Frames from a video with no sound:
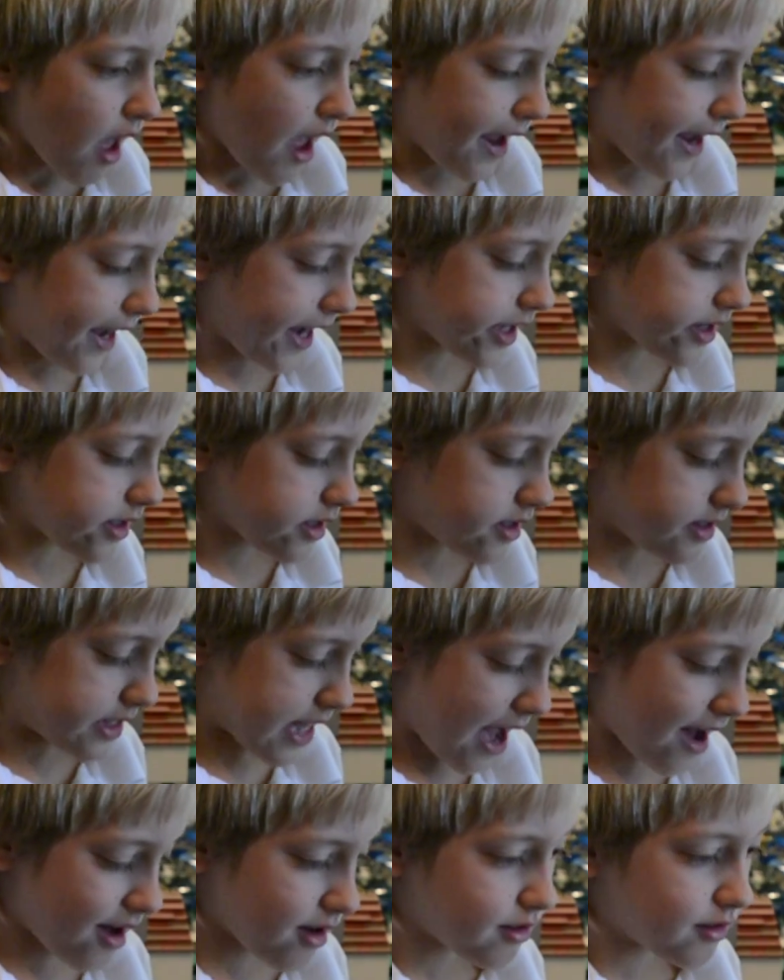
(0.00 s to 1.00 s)
And
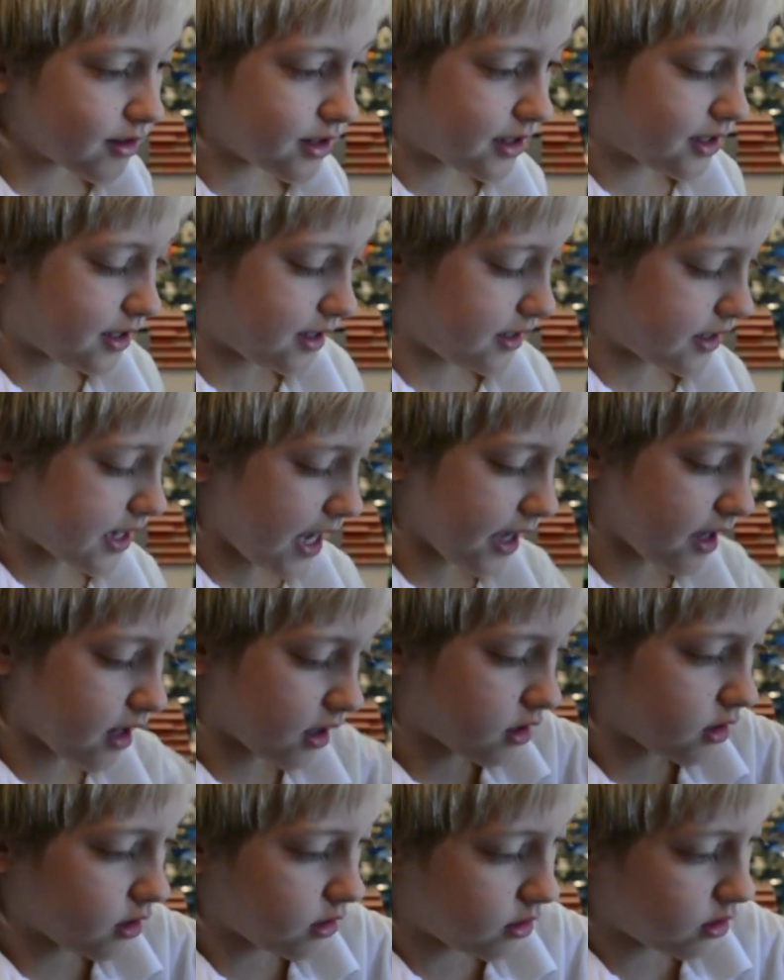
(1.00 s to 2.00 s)
now let's take a
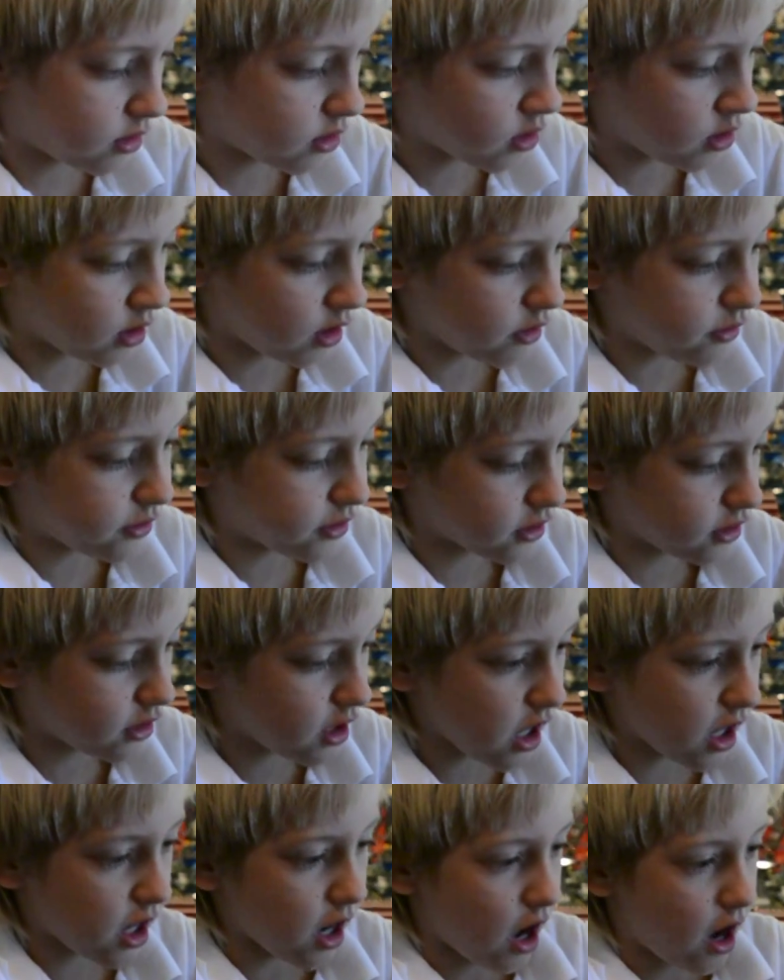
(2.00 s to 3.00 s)
cl closer
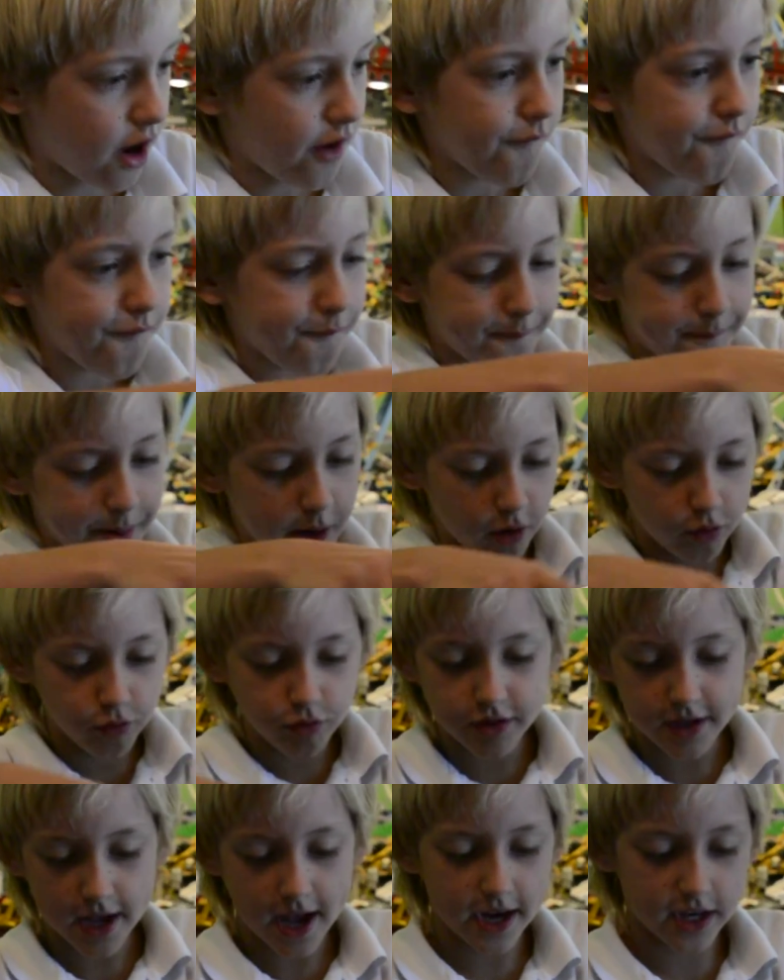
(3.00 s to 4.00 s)
look of
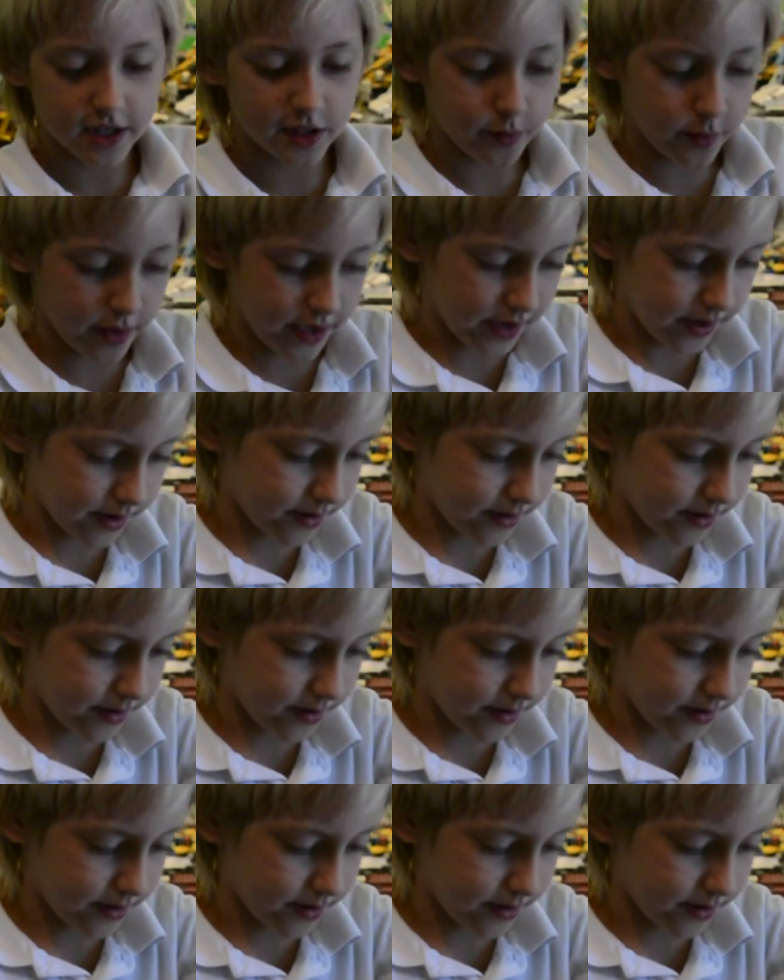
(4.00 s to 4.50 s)
Poe's X-Wing.